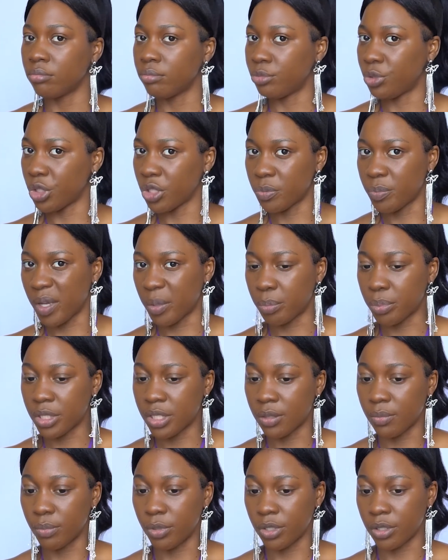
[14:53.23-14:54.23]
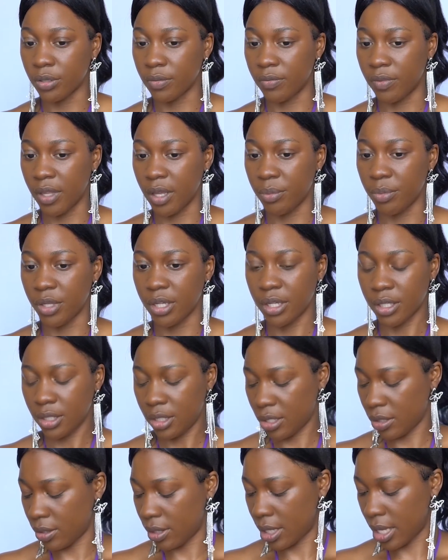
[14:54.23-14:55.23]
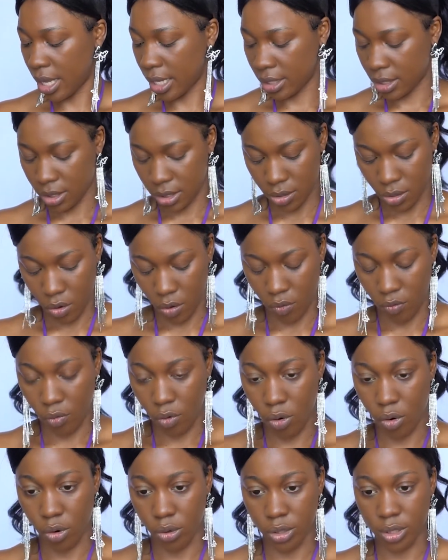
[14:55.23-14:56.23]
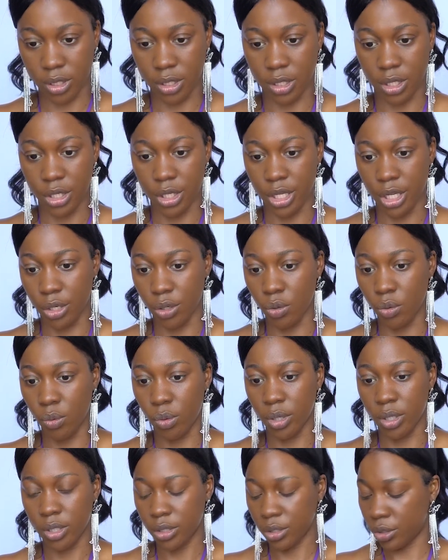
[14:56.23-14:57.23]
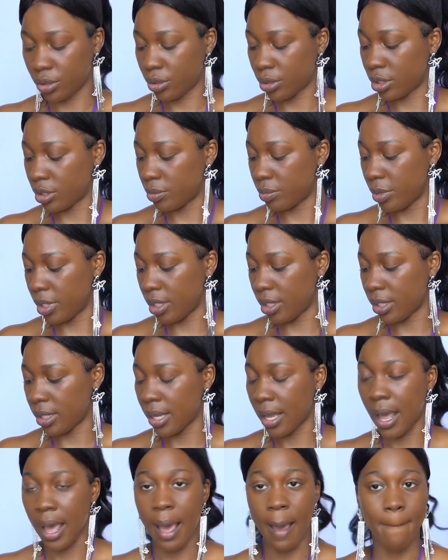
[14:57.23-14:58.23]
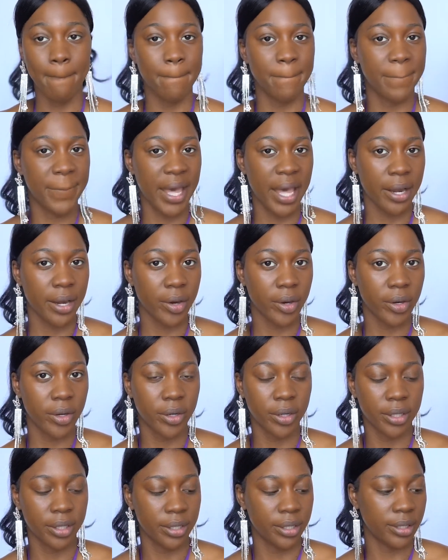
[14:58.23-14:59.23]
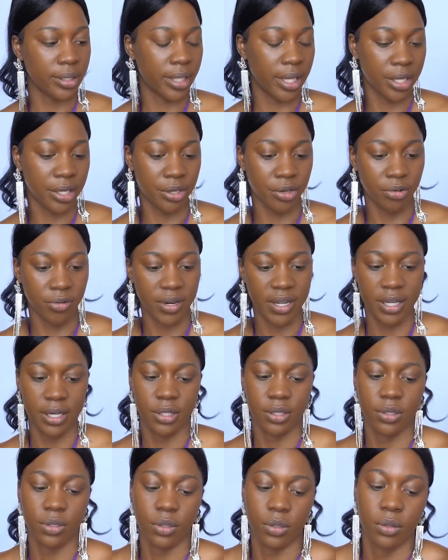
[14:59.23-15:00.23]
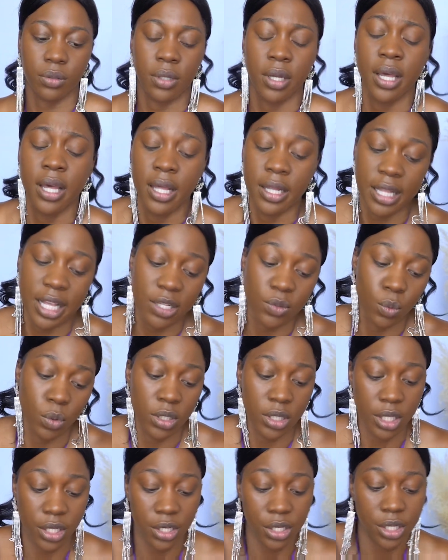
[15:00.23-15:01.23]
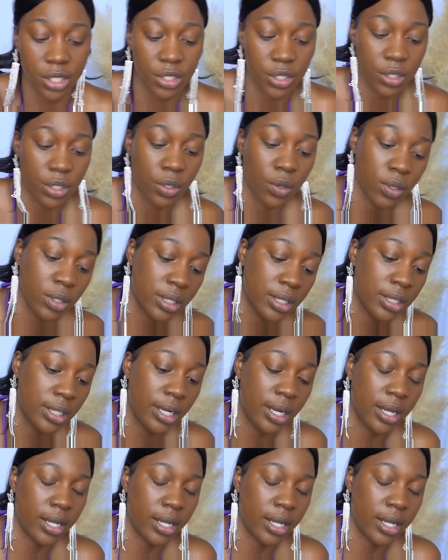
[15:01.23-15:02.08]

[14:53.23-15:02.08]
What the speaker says: Just by putting both of them, you can tell that of course the yellow one suits me better than the red. So that's one thing you need to consider